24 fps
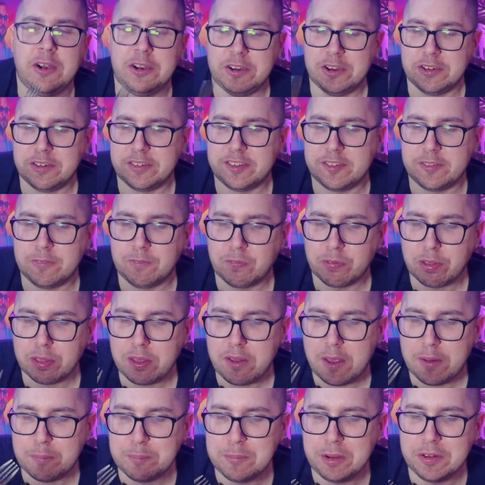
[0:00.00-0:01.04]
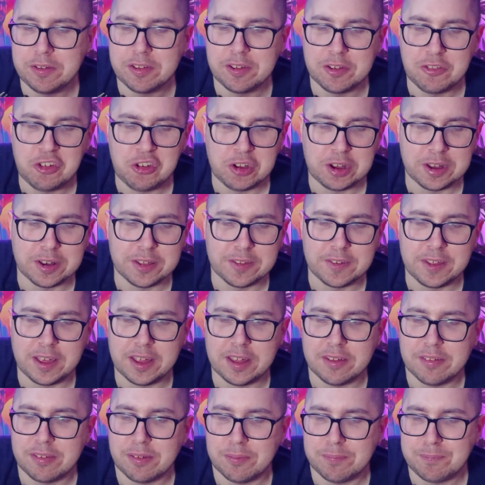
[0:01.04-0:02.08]
Because most of the chicken in
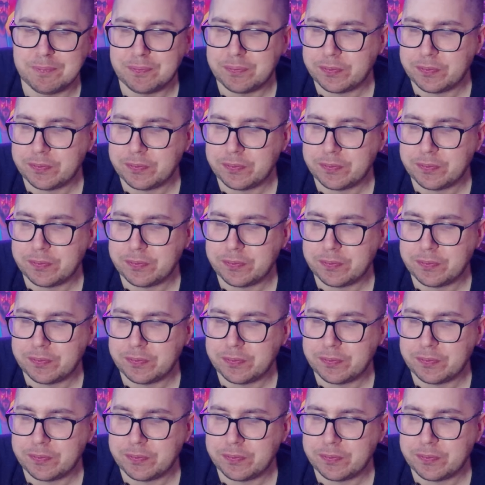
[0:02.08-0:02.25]
there is